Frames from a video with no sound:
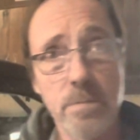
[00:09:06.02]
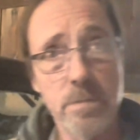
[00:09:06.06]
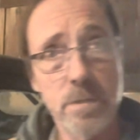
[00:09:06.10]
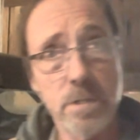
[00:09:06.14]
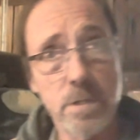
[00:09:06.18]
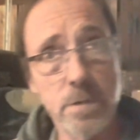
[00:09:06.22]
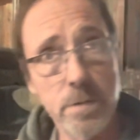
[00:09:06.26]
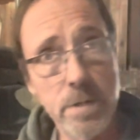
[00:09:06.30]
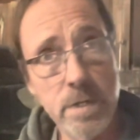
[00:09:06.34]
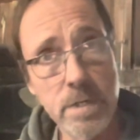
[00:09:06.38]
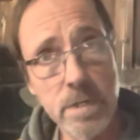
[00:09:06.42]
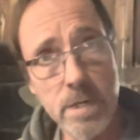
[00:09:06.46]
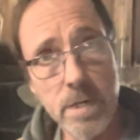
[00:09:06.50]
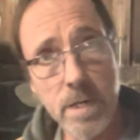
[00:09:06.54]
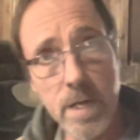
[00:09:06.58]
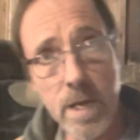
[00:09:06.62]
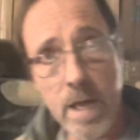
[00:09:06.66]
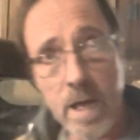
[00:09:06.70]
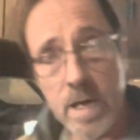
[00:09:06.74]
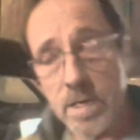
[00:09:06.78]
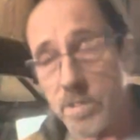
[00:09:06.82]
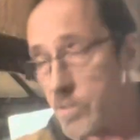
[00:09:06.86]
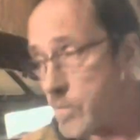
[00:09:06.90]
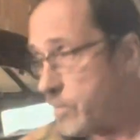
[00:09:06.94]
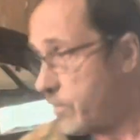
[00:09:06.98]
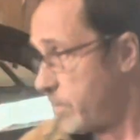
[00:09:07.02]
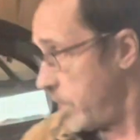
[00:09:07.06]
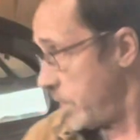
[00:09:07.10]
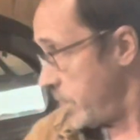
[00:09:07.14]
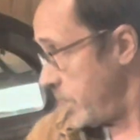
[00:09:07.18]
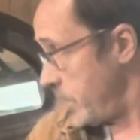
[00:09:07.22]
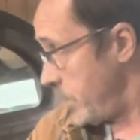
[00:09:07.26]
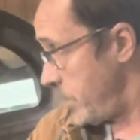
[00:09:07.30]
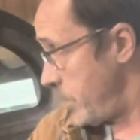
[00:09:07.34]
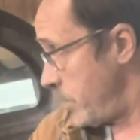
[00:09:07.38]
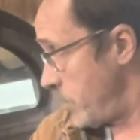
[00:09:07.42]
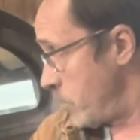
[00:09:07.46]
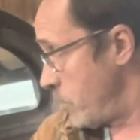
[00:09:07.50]
between the last
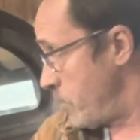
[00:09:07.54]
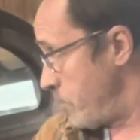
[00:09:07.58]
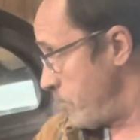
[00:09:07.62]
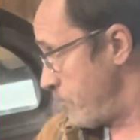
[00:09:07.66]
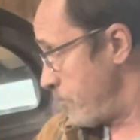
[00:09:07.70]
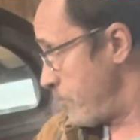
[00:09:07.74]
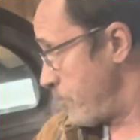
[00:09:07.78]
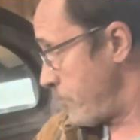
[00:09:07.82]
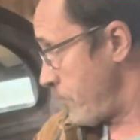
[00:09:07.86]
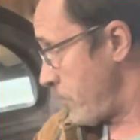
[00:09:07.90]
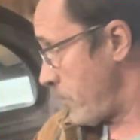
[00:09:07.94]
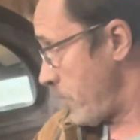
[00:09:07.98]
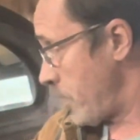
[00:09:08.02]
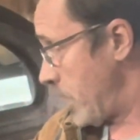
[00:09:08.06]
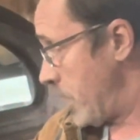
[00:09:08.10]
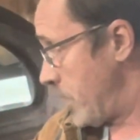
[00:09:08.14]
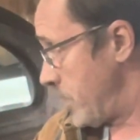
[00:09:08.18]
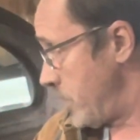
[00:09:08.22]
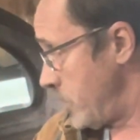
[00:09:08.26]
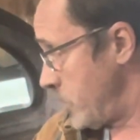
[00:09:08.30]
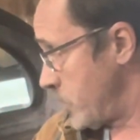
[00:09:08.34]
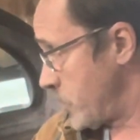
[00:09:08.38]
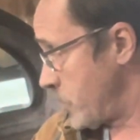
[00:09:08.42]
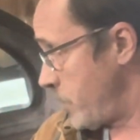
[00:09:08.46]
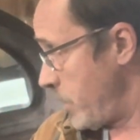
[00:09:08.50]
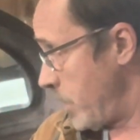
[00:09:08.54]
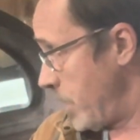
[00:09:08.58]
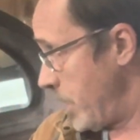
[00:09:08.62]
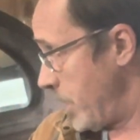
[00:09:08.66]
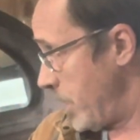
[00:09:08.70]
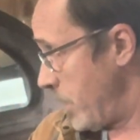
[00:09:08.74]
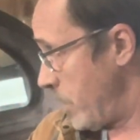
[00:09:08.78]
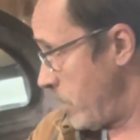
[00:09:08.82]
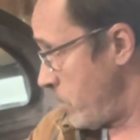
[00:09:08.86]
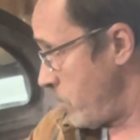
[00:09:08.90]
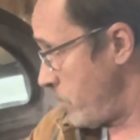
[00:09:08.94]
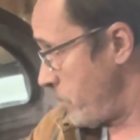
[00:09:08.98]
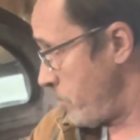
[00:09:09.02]
video and this
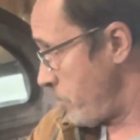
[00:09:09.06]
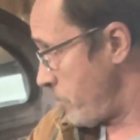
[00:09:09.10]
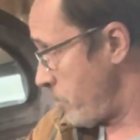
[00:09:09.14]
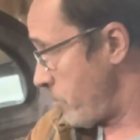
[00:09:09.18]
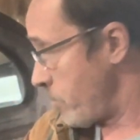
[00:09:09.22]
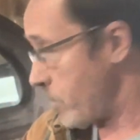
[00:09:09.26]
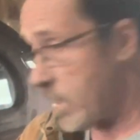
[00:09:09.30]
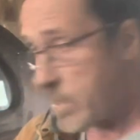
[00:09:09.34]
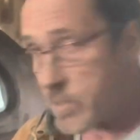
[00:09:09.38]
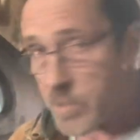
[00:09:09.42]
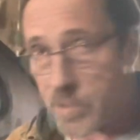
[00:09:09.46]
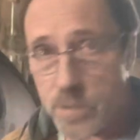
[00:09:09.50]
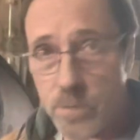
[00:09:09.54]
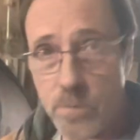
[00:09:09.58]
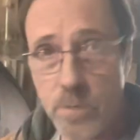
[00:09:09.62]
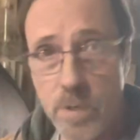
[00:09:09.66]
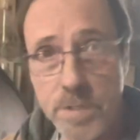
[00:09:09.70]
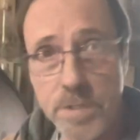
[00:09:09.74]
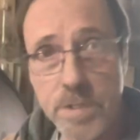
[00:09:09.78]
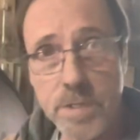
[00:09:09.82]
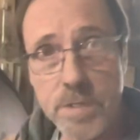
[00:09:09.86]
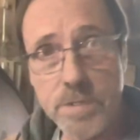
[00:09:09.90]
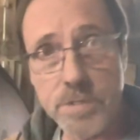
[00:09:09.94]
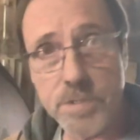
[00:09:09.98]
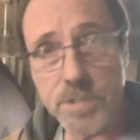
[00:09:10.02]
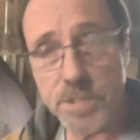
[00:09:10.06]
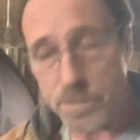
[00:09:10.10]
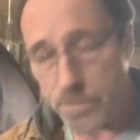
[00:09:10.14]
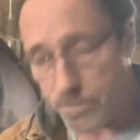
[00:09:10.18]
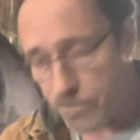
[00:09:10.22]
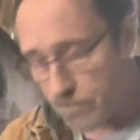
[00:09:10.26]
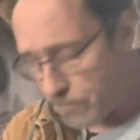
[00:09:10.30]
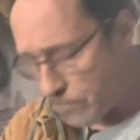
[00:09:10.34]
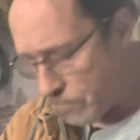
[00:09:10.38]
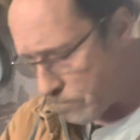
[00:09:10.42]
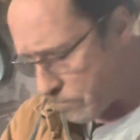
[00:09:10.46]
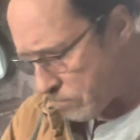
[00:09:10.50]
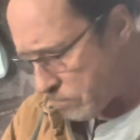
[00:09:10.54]
video, messing with this
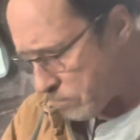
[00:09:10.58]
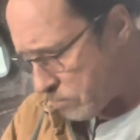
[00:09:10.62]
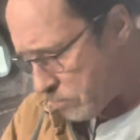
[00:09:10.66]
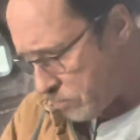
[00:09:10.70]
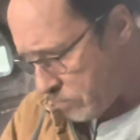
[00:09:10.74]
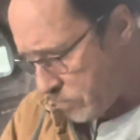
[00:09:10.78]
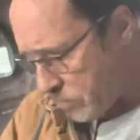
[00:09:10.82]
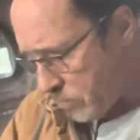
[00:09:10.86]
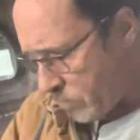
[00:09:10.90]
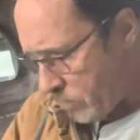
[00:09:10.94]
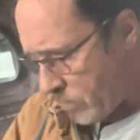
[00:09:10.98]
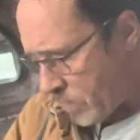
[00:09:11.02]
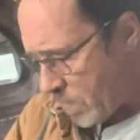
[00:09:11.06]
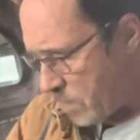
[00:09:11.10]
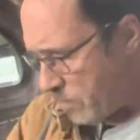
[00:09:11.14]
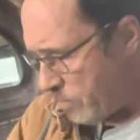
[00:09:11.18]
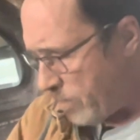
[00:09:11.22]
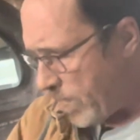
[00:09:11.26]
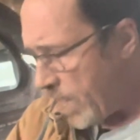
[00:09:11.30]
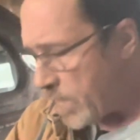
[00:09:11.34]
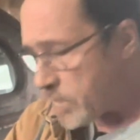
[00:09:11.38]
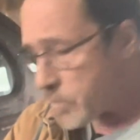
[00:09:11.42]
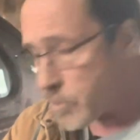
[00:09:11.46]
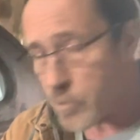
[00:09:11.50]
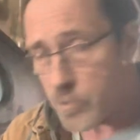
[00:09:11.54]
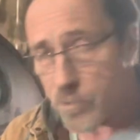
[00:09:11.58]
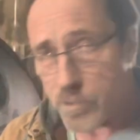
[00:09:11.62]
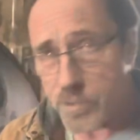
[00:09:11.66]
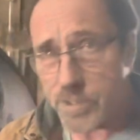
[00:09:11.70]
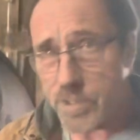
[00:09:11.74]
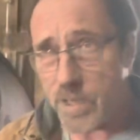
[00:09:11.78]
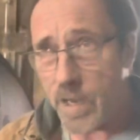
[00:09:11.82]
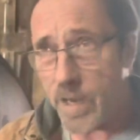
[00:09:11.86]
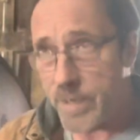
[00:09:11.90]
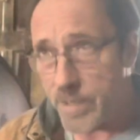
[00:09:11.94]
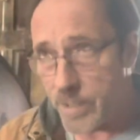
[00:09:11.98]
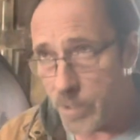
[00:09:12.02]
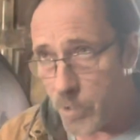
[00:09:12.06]
passenger
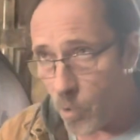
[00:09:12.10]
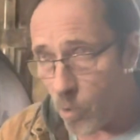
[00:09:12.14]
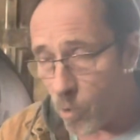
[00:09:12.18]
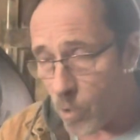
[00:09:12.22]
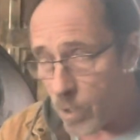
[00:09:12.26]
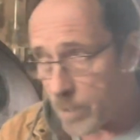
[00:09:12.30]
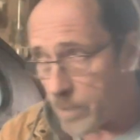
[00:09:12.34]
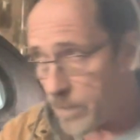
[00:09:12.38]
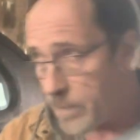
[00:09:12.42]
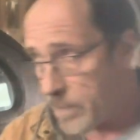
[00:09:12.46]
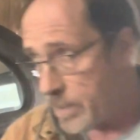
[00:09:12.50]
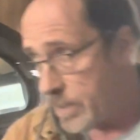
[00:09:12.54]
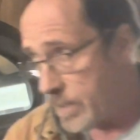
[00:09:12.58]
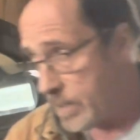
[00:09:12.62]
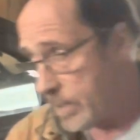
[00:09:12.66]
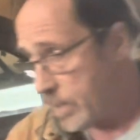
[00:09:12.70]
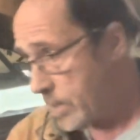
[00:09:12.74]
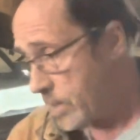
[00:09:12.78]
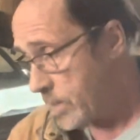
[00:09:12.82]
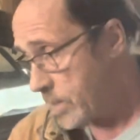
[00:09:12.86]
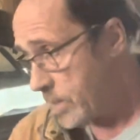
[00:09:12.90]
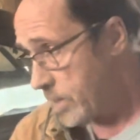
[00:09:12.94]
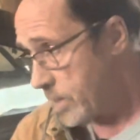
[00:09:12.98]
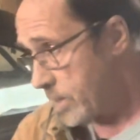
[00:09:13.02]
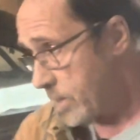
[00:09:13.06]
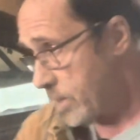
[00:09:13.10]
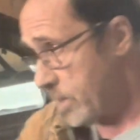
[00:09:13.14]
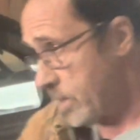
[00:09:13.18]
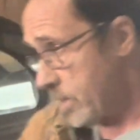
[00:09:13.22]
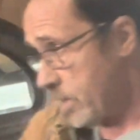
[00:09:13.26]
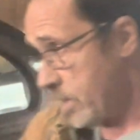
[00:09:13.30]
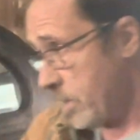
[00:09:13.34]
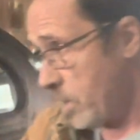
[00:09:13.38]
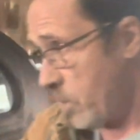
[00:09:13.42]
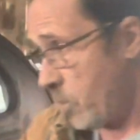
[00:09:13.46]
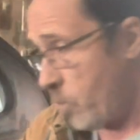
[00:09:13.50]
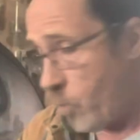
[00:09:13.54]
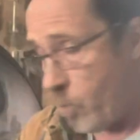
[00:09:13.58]
side door,
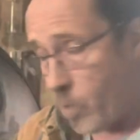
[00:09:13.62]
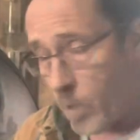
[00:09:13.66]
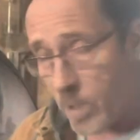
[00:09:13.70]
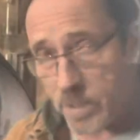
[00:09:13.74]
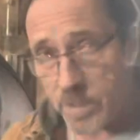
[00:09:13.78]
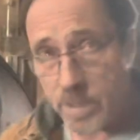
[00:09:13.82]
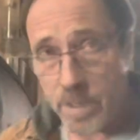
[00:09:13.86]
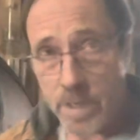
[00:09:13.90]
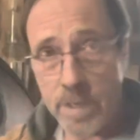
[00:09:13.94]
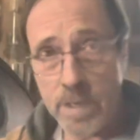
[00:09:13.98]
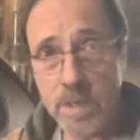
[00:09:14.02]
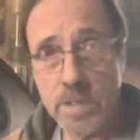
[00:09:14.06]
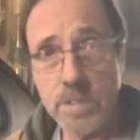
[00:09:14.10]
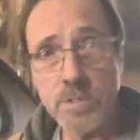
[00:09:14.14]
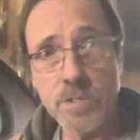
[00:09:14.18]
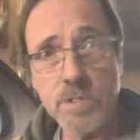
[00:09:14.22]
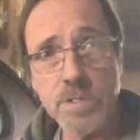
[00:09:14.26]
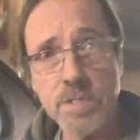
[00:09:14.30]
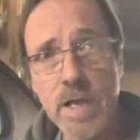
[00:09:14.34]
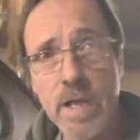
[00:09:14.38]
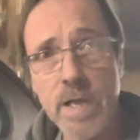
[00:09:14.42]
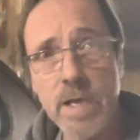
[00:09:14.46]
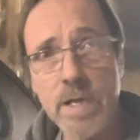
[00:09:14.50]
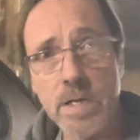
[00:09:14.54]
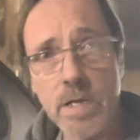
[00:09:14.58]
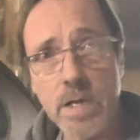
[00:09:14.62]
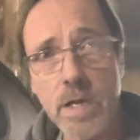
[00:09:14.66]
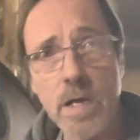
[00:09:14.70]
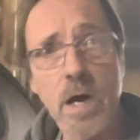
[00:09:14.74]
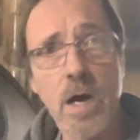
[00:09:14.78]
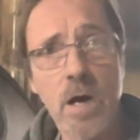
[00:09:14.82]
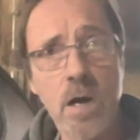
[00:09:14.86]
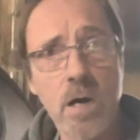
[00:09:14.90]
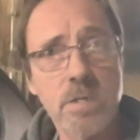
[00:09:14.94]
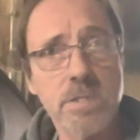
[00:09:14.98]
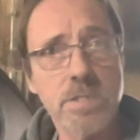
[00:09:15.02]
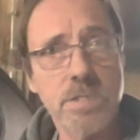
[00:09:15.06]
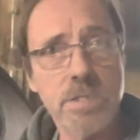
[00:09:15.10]
one thing is staying
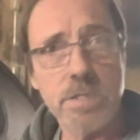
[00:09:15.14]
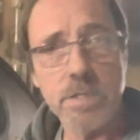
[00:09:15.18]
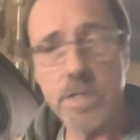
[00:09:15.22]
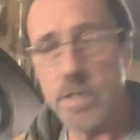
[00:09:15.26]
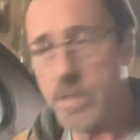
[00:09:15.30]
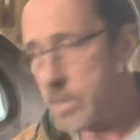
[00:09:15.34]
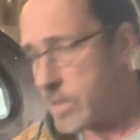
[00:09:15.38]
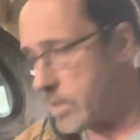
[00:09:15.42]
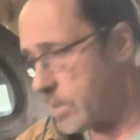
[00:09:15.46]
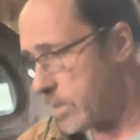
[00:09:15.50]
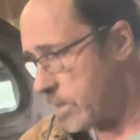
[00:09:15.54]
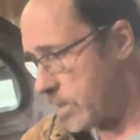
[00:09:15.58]
constant.